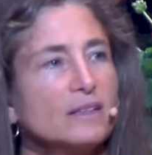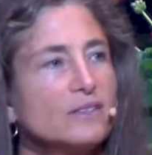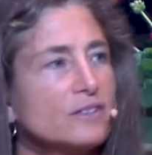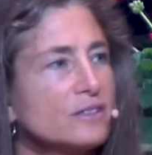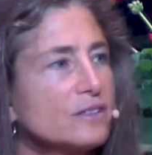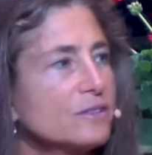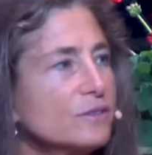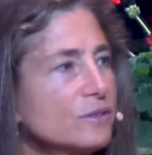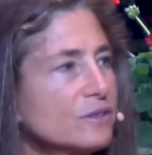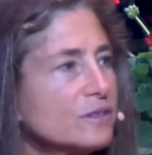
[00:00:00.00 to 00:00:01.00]
Just
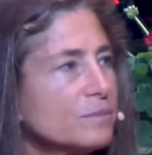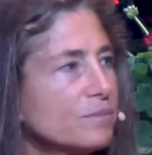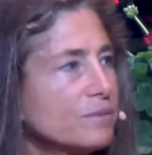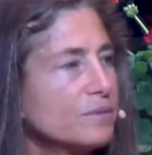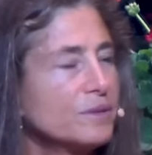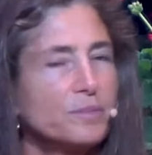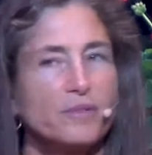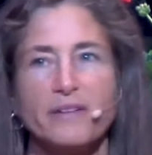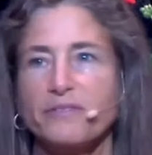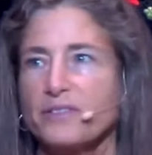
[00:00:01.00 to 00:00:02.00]
to
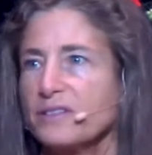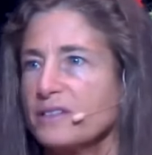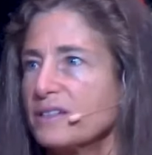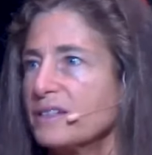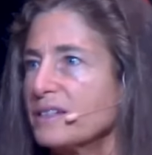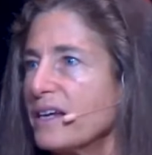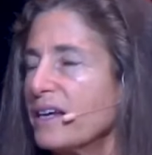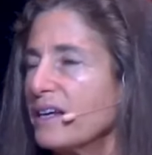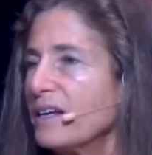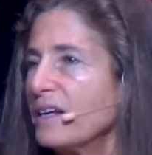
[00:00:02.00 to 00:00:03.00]
preface and
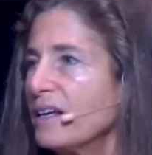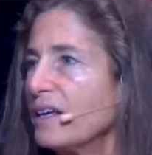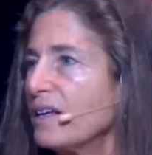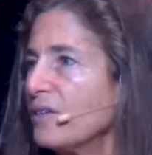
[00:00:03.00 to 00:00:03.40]
say,